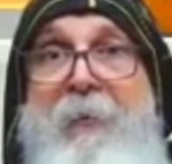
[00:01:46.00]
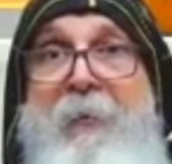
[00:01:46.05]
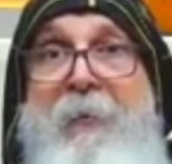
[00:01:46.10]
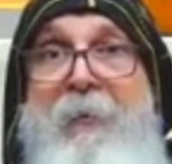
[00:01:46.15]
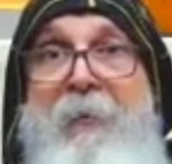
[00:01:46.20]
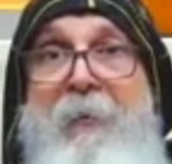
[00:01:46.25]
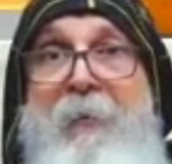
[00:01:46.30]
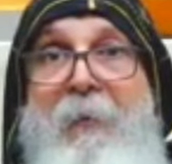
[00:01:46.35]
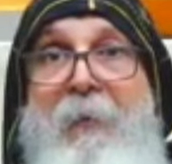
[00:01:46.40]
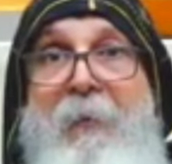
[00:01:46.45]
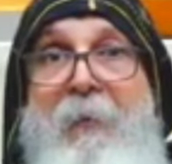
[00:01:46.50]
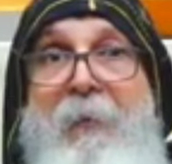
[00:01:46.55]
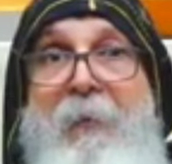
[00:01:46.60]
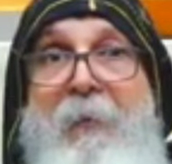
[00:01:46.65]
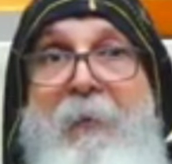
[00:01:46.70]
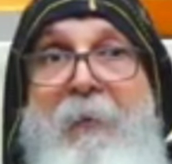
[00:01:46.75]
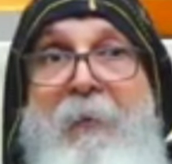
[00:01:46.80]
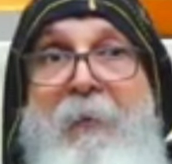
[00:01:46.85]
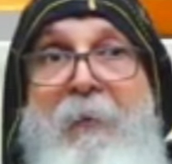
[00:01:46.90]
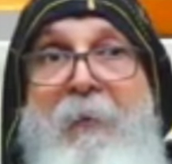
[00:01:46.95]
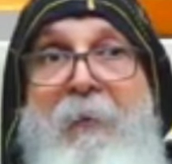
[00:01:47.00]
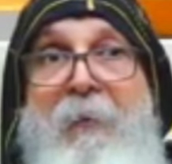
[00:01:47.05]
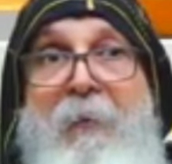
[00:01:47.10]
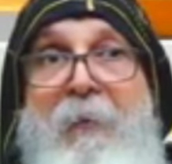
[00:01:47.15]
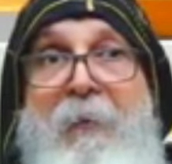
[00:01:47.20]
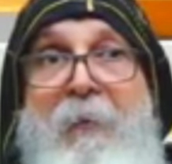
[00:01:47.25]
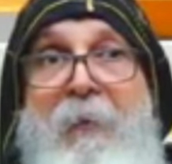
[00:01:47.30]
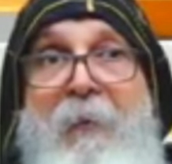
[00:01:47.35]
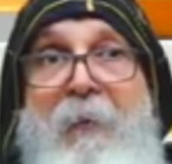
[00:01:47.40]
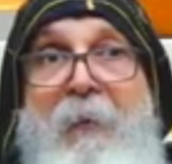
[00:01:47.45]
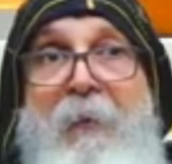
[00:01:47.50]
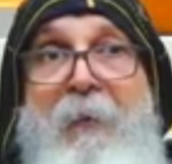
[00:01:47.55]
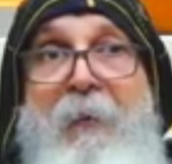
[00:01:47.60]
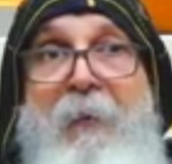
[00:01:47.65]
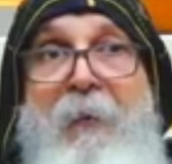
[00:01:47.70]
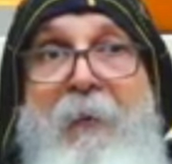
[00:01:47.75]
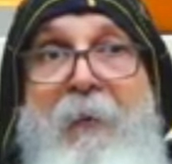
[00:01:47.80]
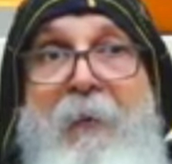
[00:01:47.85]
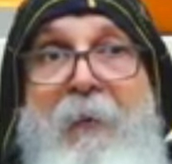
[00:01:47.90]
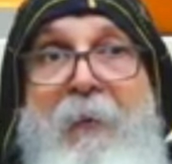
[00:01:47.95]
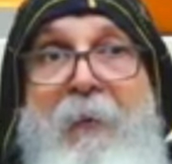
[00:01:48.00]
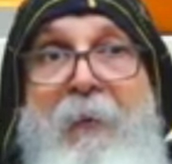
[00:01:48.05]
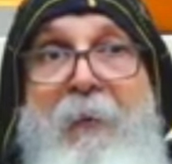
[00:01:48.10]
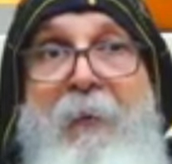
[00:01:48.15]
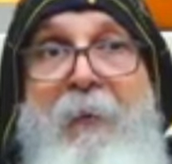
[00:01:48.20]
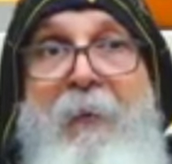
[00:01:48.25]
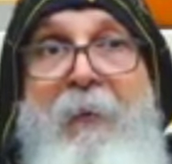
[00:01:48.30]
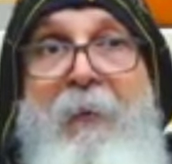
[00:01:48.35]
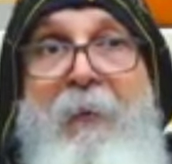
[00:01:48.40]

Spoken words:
Nobody speaks.